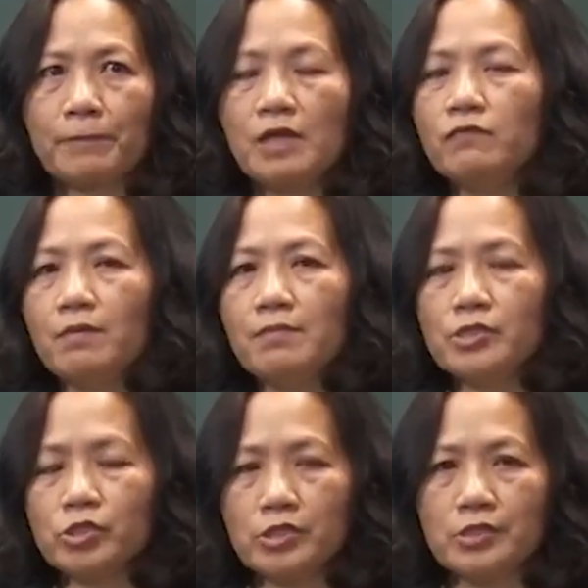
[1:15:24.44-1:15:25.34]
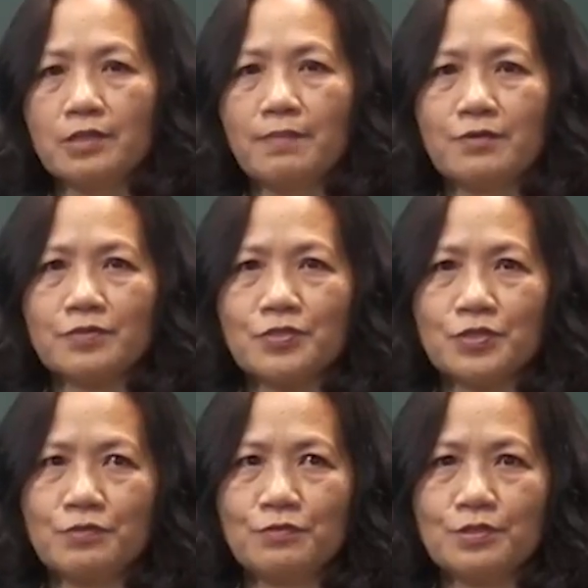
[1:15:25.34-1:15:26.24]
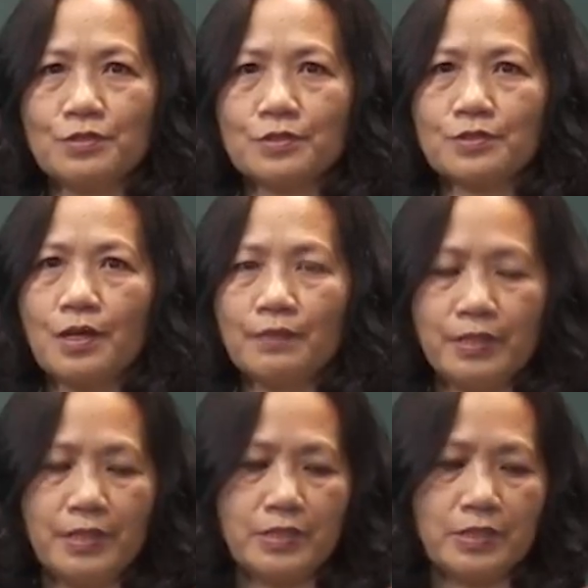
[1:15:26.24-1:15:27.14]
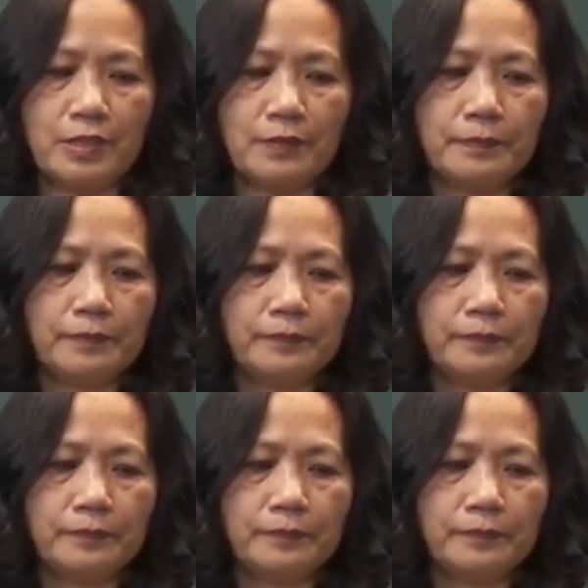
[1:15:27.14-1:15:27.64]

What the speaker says: information about the student's ability.